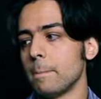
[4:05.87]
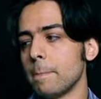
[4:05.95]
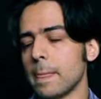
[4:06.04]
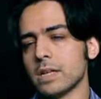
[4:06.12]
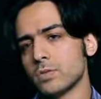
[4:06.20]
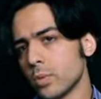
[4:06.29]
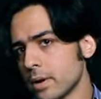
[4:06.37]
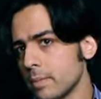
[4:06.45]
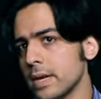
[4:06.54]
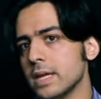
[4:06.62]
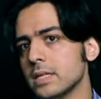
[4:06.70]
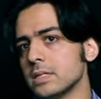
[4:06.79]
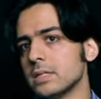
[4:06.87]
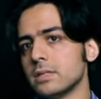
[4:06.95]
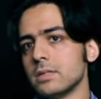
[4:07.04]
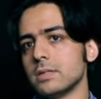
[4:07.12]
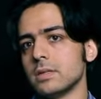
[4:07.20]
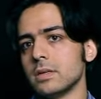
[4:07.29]
that's what it
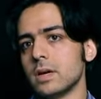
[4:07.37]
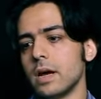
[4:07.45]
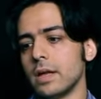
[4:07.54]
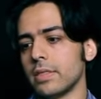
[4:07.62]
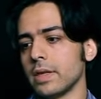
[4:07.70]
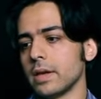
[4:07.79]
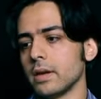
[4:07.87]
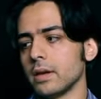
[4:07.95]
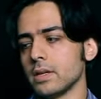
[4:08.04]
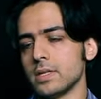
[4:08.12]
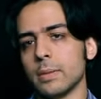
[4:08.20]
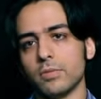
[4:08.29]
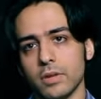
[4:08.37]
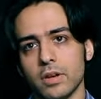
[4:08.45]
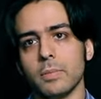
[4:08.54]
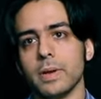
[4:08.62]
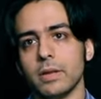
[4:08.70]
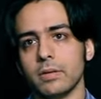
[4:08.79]
means. I think conceptually to
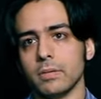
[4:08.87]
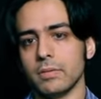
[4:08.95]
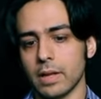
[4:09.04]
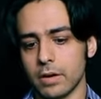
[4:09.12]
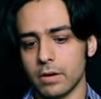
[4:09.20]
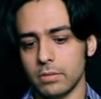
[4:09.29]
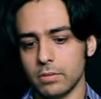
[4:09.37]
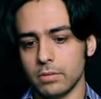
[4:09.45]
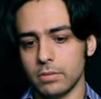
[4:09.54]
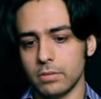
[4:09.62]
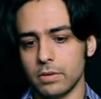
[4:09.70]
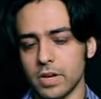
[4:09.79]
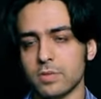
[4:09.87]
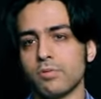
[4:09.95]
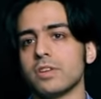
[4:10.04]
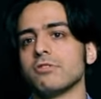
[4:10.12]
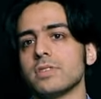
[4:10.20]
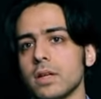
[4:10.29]
me to like to
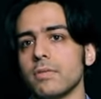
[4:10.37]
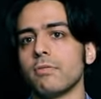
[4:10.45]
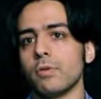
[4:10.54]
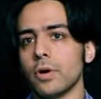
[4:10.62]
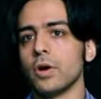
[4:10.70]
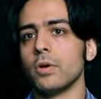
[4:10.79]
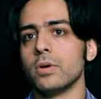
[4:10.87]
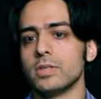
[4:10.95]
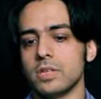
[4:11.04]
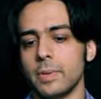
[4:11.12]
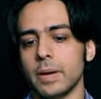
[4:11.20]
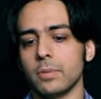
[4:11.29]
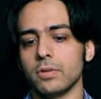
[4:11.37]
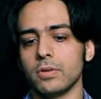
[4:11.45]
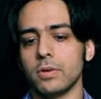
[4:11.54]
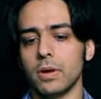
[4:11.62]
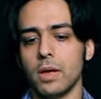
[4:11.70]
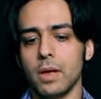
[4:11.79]
express yourself through code is to be able
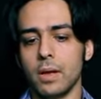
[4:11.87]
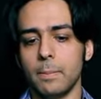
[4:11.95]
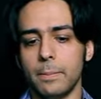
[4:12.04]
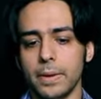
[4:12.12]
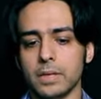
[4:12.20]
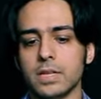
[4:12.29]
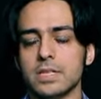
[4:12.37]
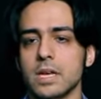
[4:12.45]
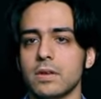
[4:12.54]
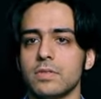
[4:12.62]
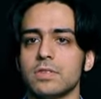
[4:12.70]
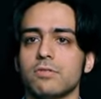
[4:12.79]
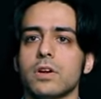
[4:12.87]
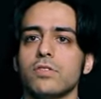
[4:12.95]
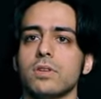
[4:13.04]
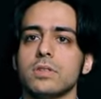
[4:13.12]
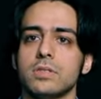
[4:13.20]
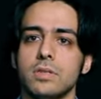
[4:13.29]
to build a set of
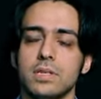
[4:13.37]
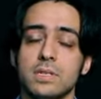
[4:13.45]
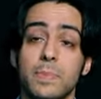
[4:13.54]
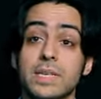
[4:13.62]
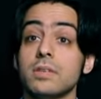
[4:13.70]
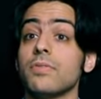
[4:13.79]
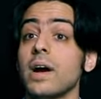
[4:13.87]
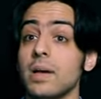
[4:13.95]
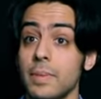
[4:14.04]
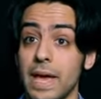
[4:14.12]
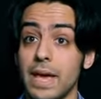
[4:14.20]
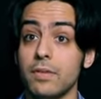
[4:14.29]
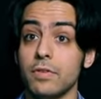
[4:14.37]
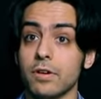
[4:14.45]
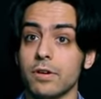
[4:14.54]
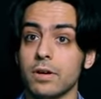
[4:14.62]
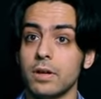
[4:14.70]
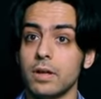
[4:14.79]
instructions to specify a
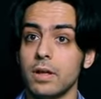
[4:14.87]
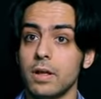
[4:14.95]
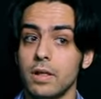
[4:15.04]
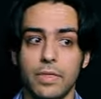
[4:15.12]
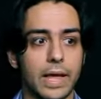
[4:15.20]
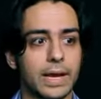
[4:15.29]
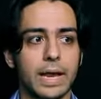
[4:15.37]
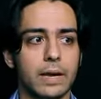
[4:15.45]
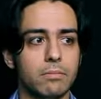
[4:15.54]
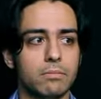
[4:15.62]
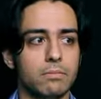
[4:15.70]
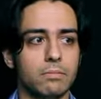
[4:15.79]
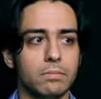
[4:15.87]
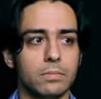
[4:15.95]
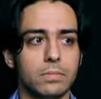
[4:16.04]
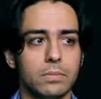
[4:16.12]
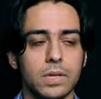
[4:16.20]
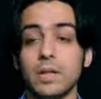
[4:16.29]
behavior that can
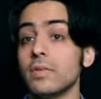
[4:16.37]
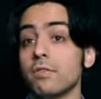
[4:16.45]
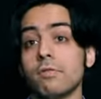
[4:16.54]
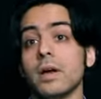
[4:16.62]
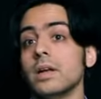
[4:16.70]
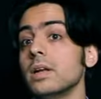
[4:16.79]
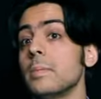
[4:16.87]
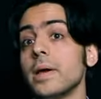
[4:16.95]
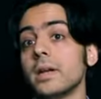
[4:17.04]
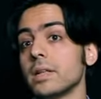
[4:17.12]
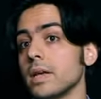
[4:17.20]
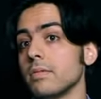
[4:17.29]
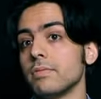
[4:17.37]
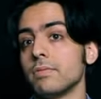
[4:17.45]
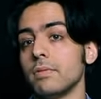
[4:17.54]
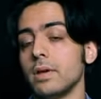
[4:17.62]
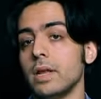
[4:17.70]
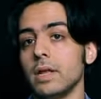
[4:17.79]
live and run independently of
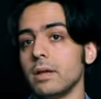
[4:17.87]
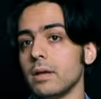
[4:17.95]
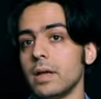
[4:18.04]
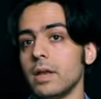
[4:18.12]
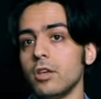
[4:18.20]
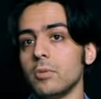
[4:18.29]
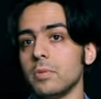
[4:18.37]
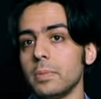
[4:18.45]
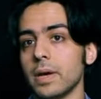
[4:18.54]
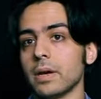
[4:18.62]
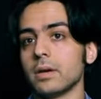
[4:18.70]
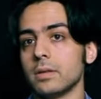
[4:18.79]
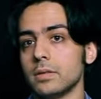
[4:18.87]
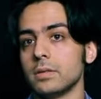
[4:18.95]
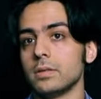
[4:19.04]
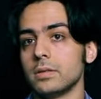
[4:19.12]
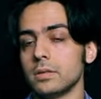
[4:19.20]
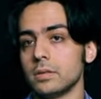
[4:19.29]
any any human being.
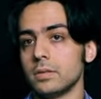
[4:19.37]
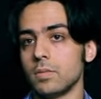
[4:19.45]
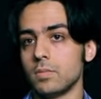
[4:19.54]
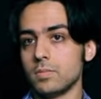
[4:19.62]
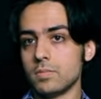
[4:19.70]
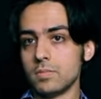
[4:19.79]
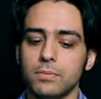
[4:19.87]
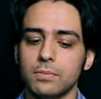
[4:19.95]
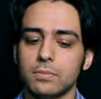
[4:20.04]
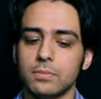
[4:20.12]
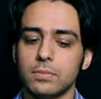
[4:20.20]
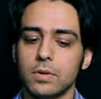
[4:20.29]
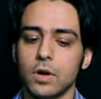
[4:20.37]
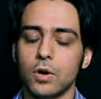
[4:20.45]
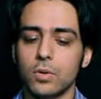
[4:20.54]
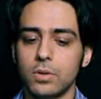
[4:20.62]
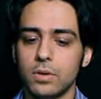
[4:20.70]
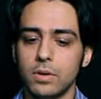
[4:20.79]
But also, how about a
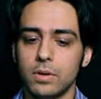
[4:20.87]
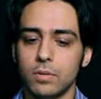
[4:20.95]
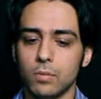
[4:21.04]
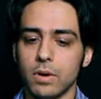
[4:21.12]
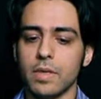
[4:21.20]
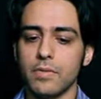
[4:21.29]
code? One of the